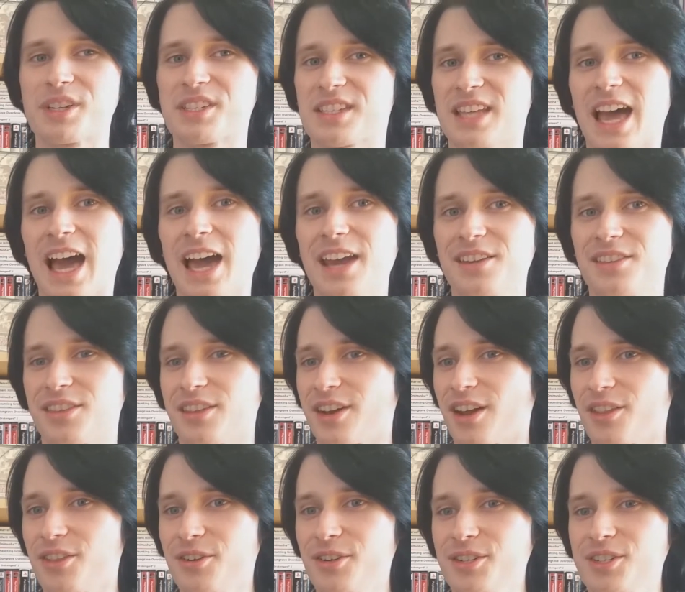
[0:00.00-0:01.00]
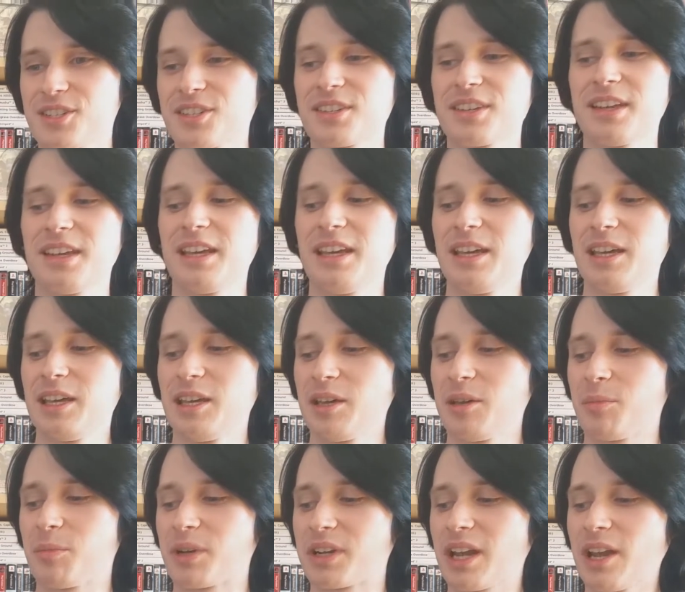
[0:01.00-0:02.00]
sad than others.
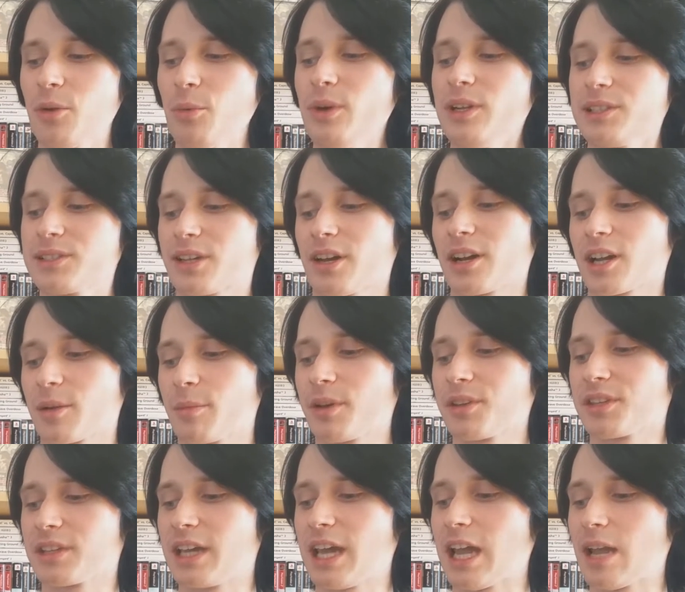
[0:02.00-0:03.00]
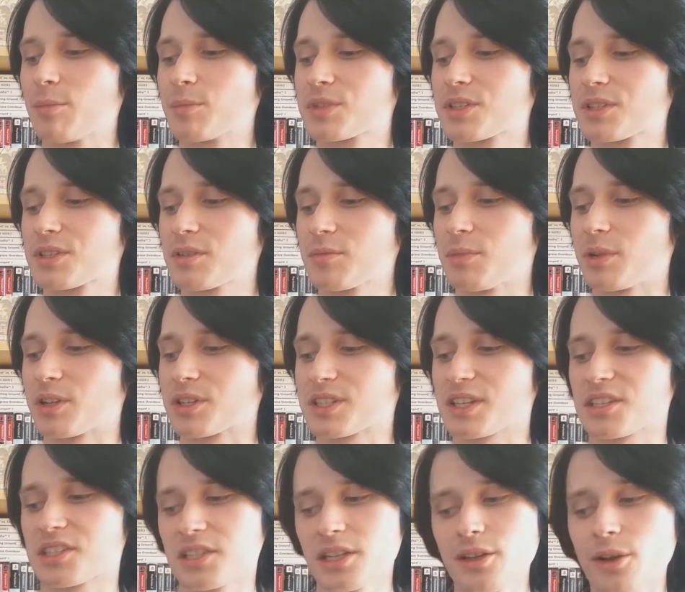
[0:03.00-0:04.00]
But I will talk about the games because
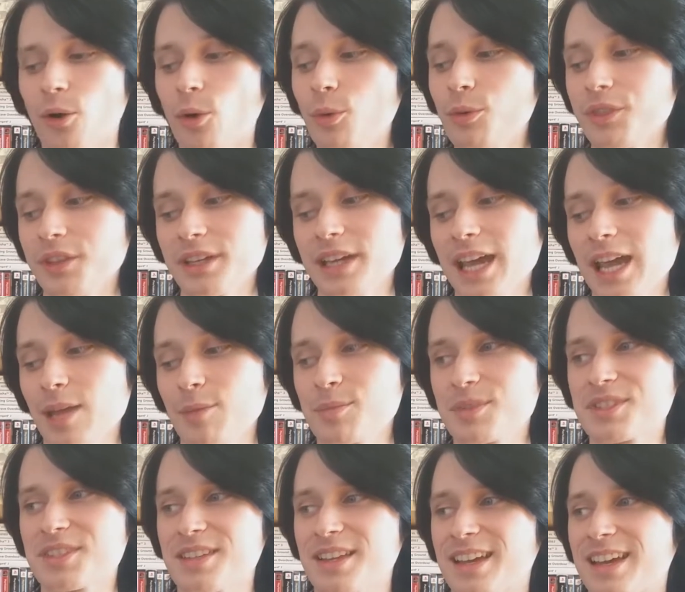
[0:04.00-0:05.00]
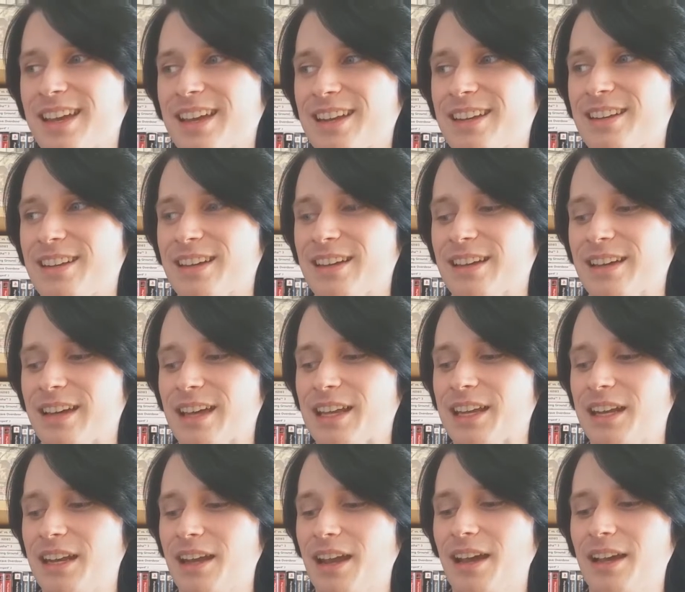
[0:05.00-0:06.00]
I still own the games, and
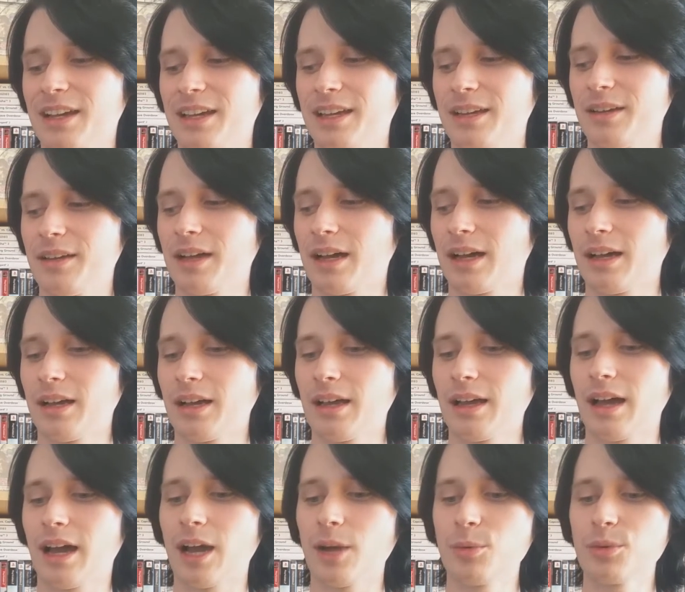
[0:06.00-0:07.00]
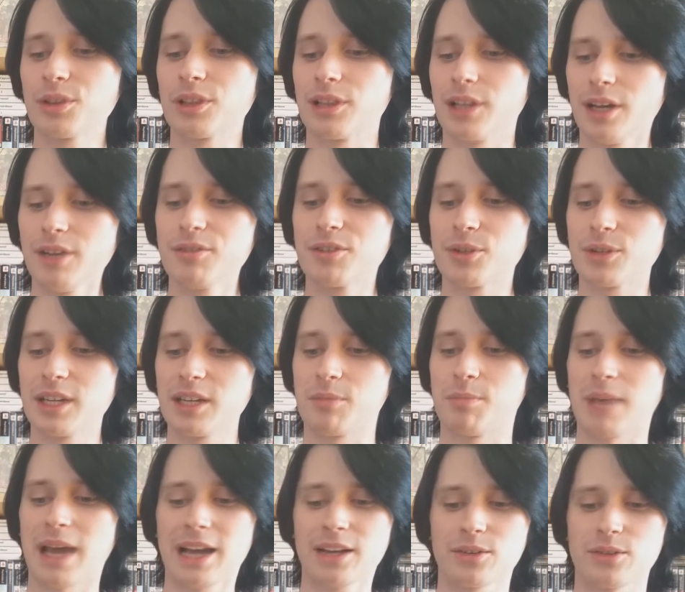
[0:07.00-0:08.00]
I would love to get
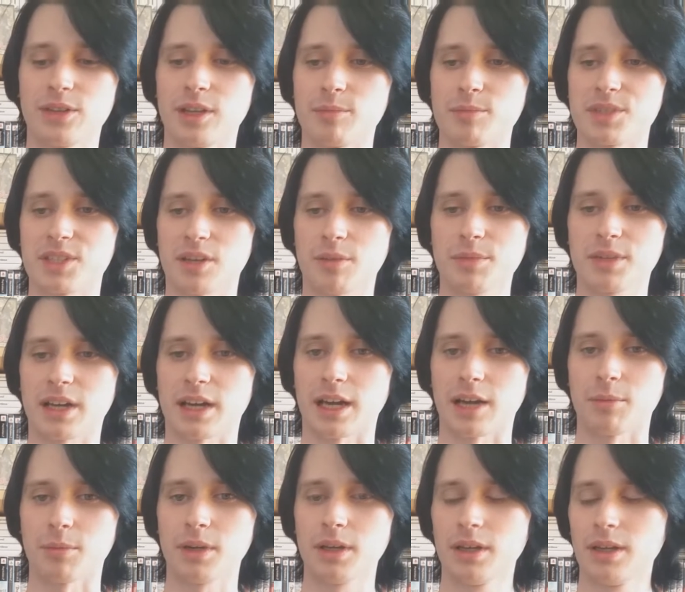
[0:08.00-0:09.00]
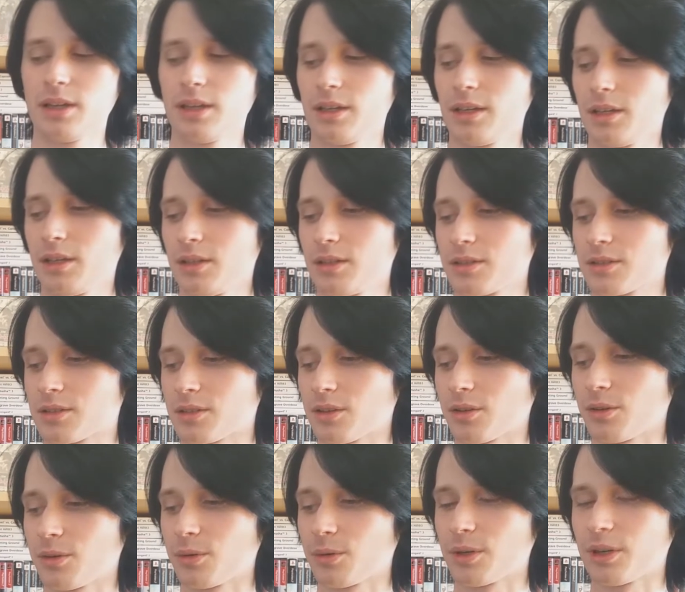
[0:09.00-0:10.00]
back to them sometime.
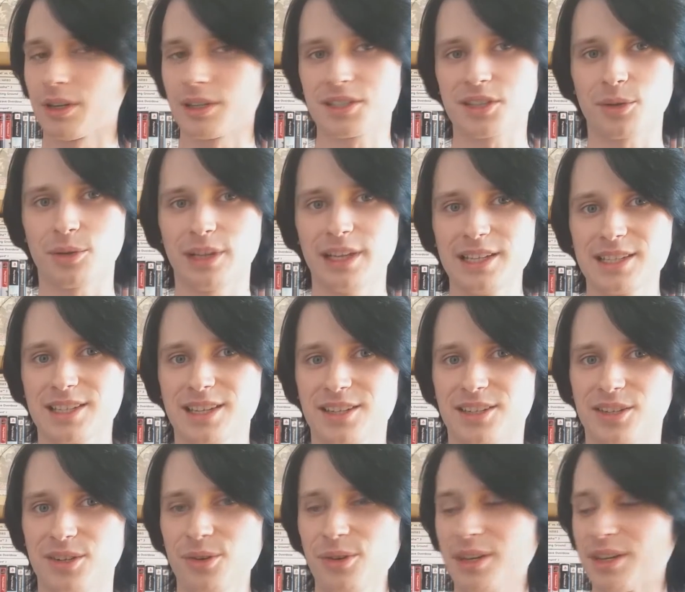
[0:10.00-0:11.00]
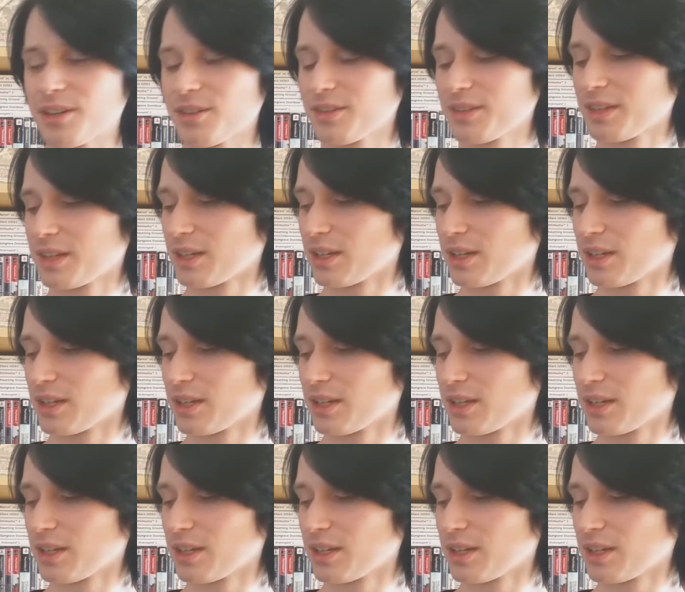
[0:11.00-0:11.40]
So let's get to it.